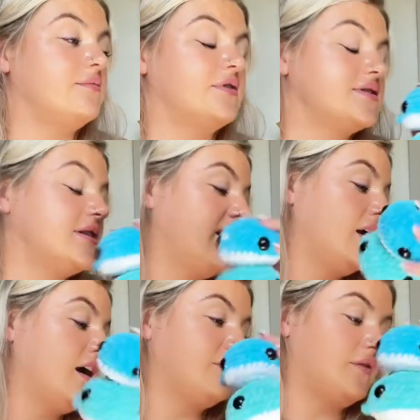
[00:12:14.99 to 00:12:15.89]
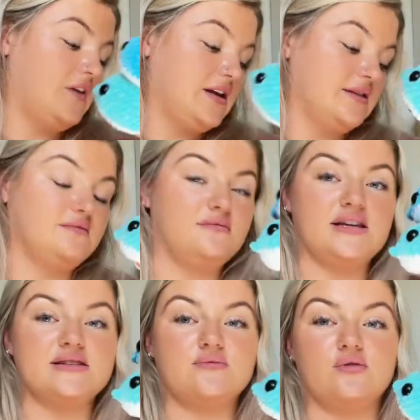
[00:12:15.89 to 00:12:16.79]
But I have a feeling
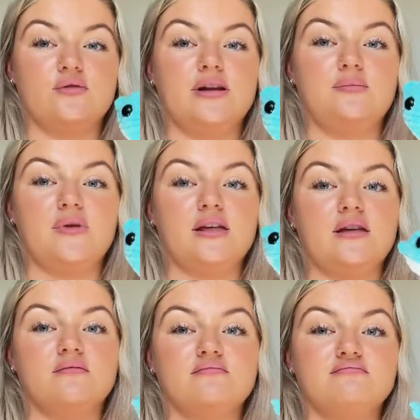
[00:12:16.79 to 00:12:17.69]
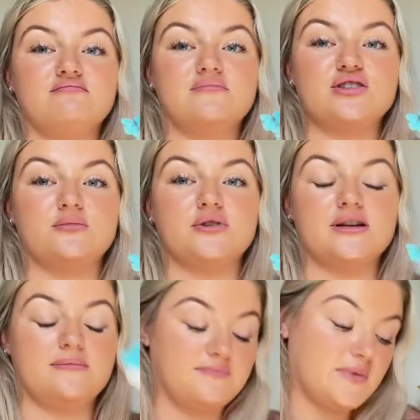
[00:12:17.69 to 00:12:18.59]
these will only be summertime.